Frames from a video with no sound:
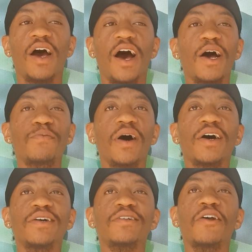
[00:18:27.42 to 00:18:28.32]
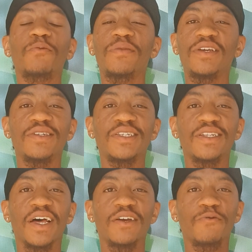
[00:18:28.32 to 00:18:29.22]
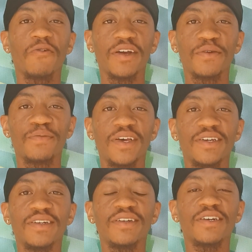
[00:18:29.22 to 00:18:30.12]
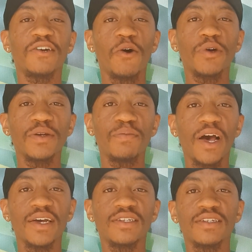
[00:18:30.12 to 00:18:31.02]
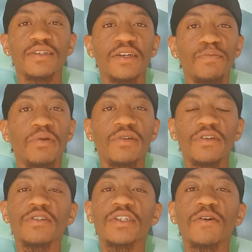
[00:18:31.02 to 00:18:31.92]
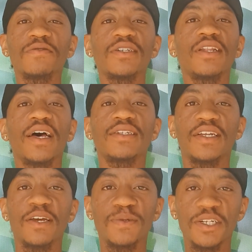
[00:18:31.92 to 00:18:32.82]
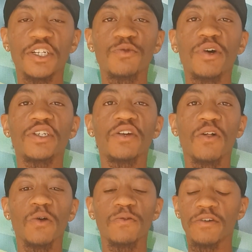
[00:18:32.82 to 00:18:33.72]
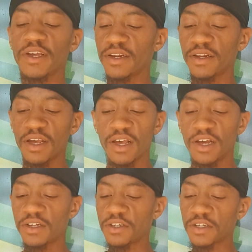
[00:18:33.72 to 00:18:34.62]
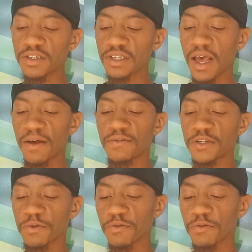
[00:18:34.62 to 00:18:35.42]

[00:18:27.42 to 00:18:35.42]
I by no means like recommend going back to and putting yourselves in that same situation all over again, just to have to